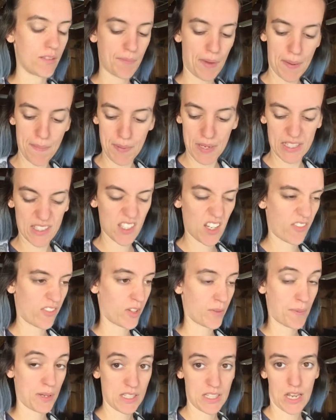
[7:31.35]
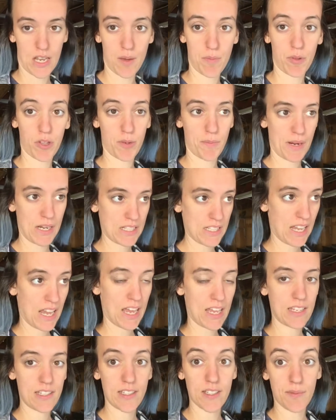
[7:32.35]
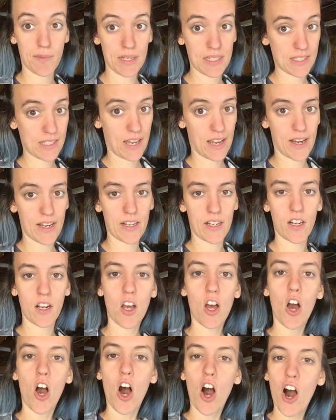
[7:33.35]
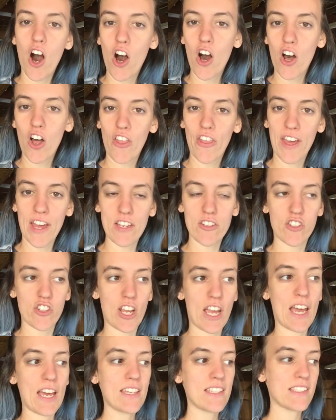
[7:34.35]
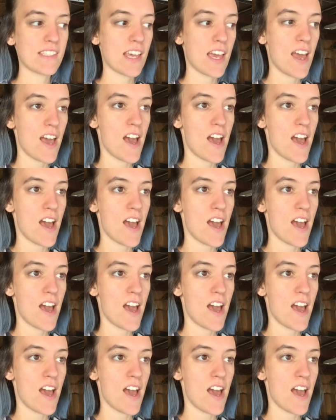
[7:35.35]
My big stuff like my table and my tent and my sign and all that jazz,